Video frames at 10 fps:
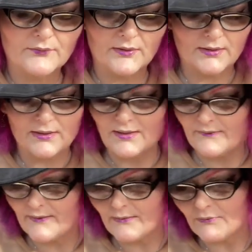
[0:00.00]
Right,
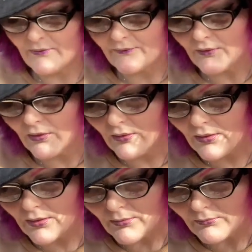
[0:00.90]
and then we've
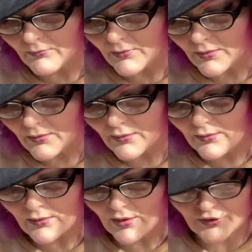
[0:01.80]
got
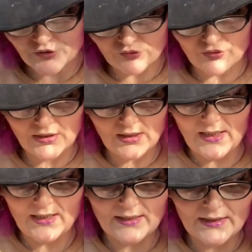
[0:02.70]
a tree
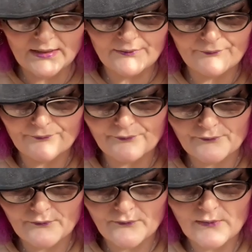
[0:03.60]
agate.
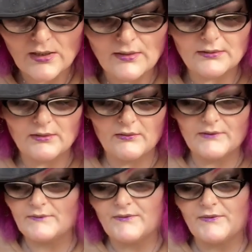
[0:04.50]
No,
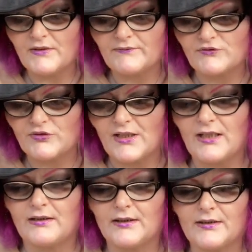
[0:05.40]
I've never heard of a tree
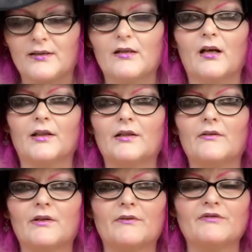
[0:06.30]
agate. I know
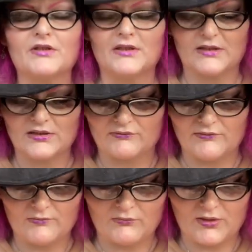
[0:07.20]
that Journey into the
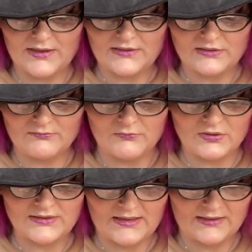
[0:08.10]
Realm likes
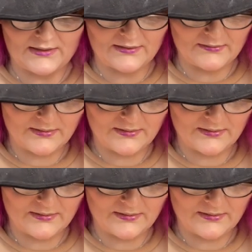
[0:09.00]
moss agate.